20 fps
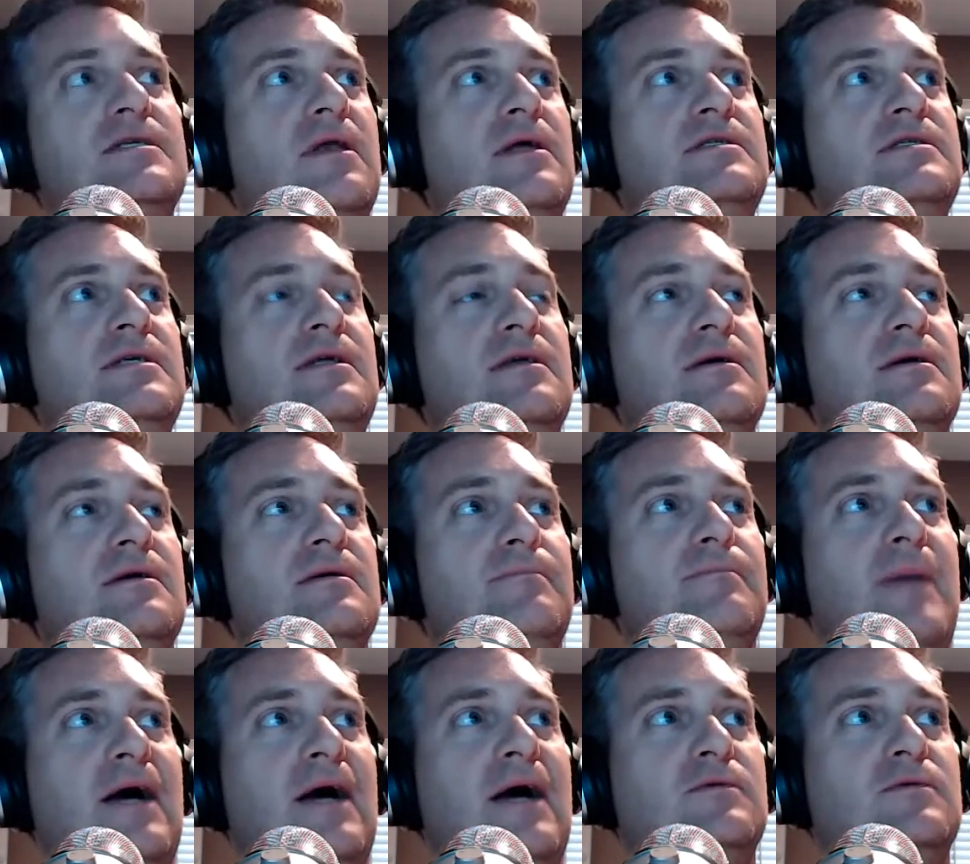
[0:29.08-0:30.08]
and I see
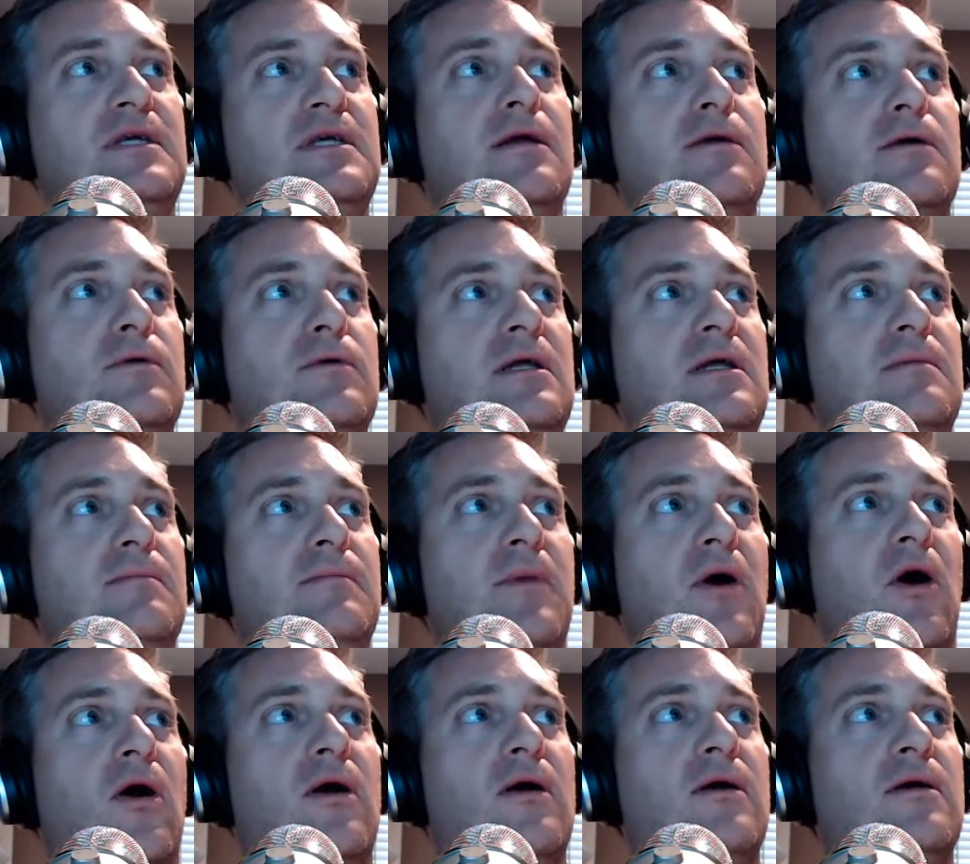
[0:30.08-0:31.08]
the bouncing green
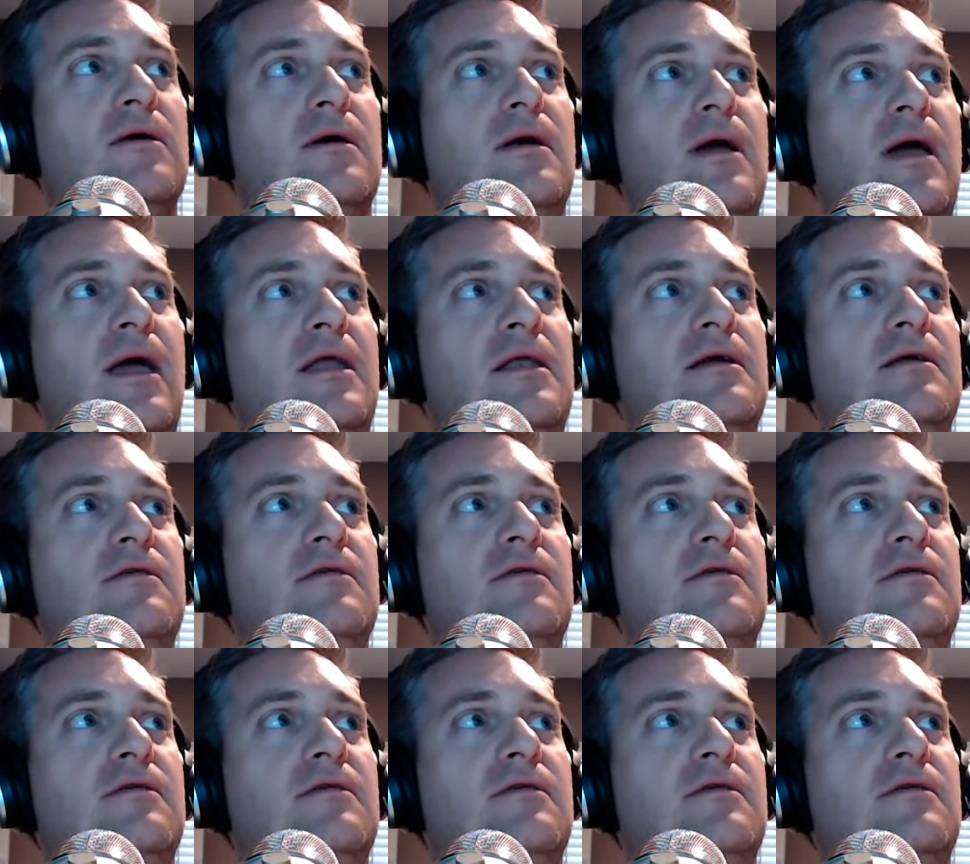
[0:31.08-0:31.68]
bar, and it